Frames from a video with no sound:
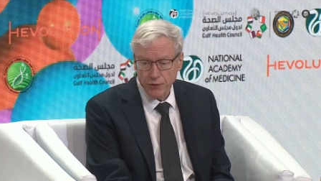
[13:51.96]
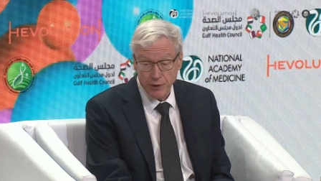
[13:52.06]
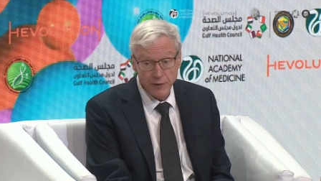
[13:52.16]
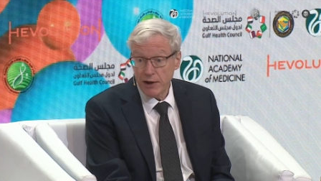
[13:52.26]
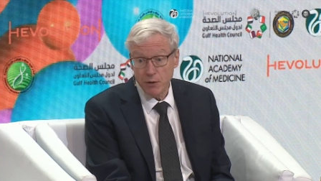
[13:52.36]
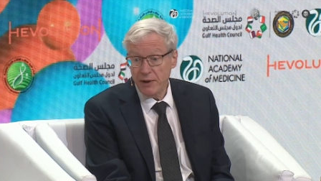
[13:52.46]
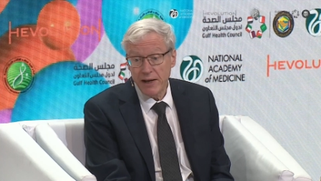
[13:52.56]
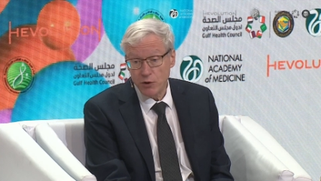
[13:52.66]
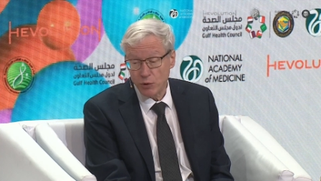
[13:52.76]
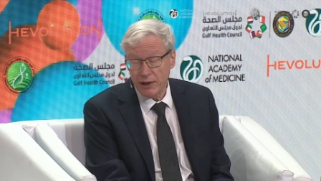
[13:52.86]
and they could be
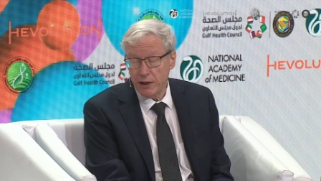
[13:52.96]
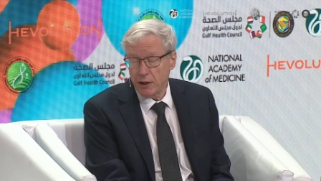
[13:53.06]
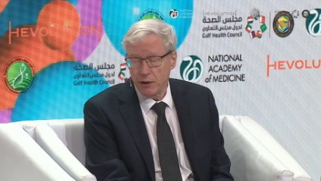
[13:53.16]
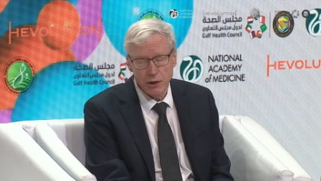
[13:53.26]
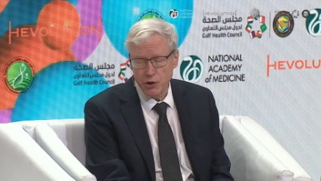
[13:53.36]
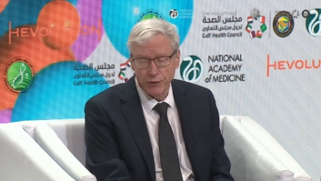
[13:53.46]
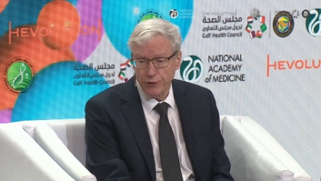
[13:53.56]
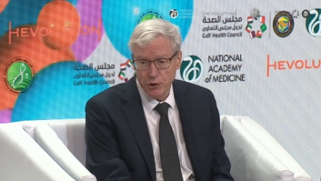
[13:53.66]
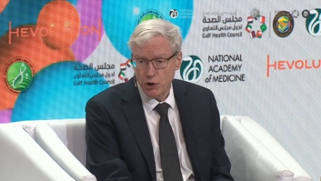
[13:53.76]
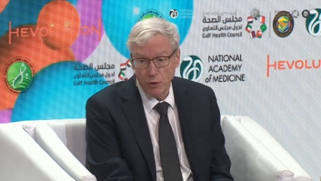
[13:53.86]
age-related conditions in
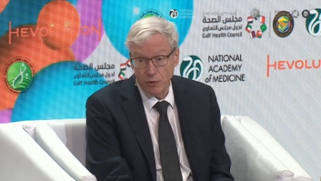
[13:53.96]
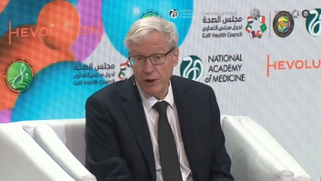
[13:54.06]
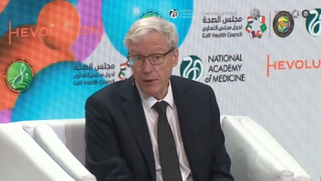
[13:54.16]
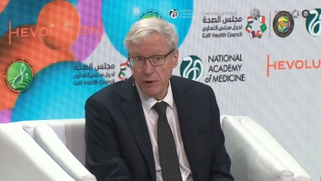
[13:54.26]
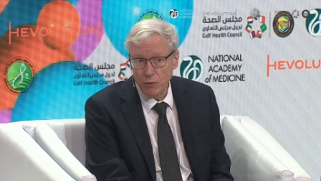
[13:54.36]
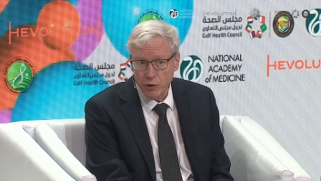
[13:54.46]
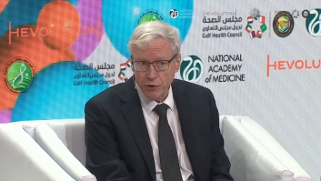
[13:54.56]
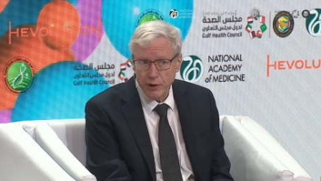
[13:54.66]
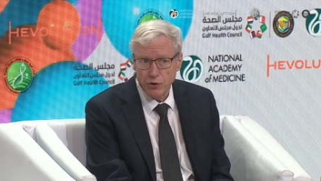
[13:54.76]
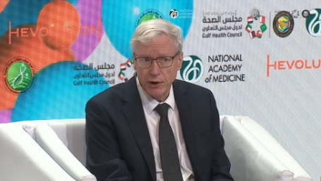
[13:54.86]
children. I mean, we're
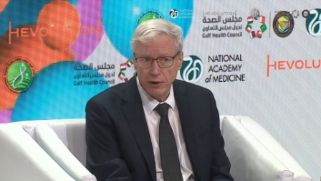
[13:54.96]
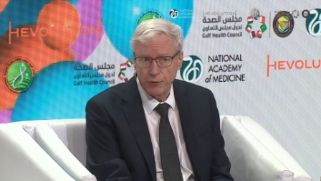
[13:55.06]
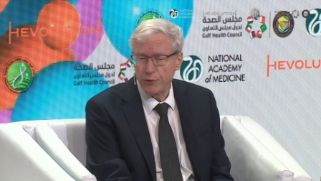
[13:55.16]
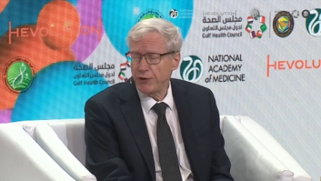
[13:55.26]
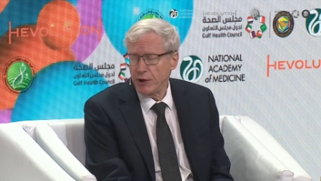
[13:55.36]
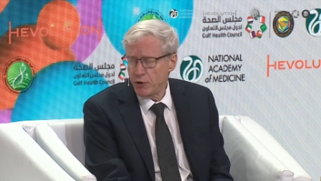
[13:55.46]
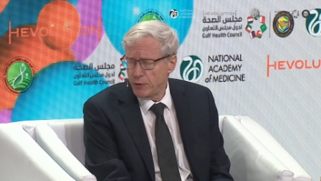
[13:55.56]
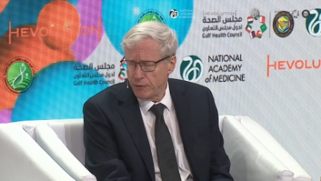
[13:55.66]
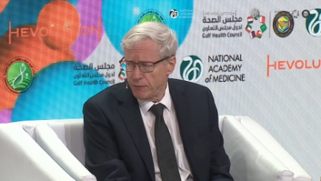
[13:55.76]
doing trials with St. Jude